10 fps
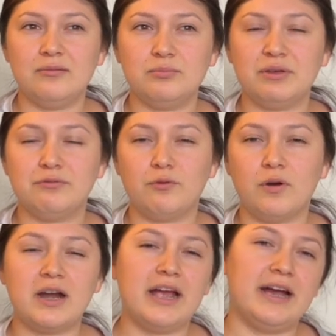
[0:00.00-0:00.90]

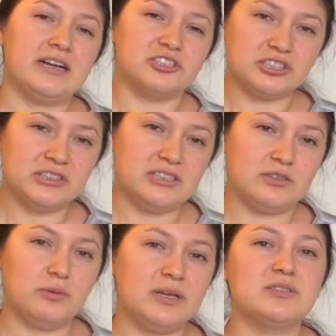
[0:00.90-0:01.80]
before I actually
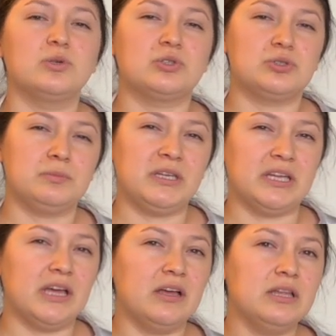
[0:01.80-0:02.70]
quit social
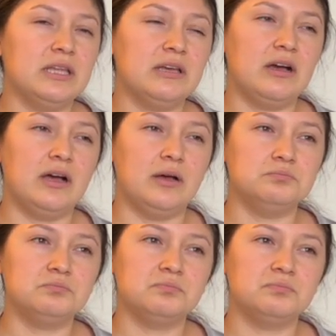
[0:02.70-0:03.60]
media.
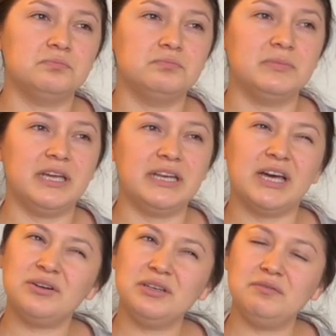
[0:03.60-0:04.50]
And I
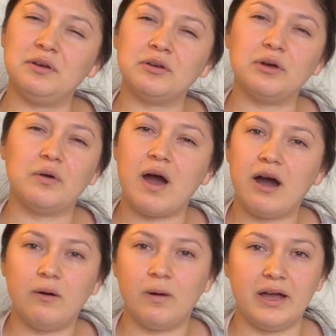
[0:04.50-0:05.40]
don't even know
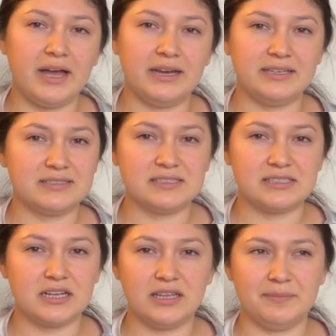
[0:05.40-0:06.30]
how
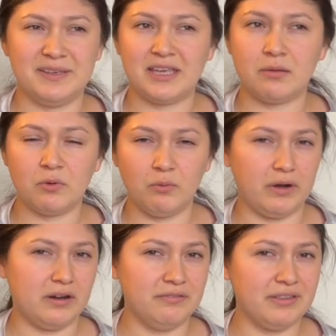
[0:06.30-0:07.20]
necessarily I became
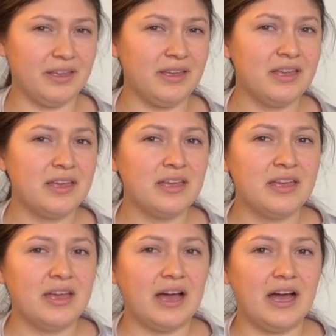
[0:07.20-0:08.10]
aware of it.
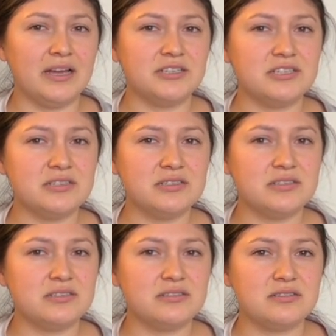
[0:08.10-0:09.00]
I
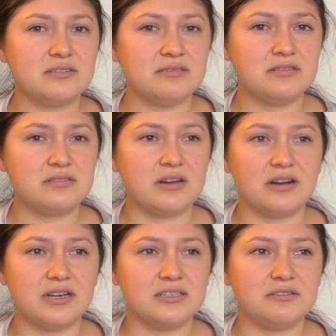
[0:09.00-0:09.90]
just
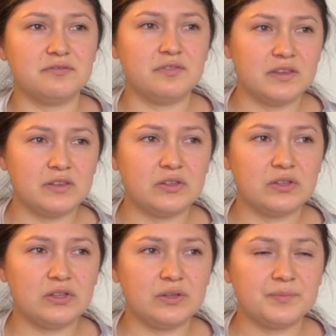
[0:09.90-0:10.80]
started to
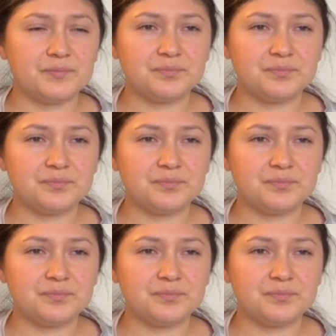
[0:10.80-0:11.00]
feel